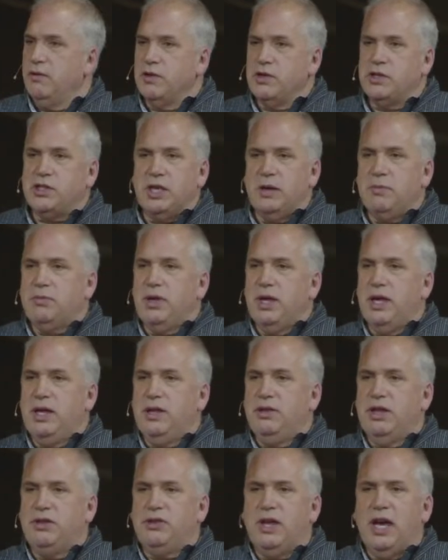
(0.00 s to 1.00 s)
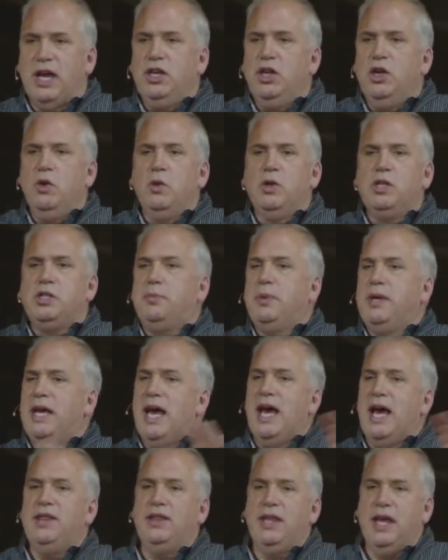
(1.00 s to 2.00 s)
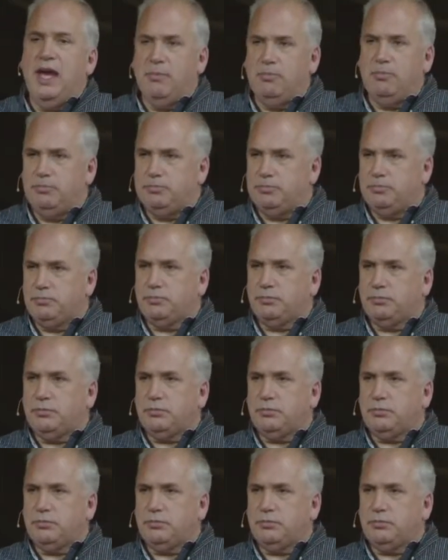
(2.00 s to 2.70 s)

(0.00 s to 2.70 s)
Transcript: for something that they knew was beyond them,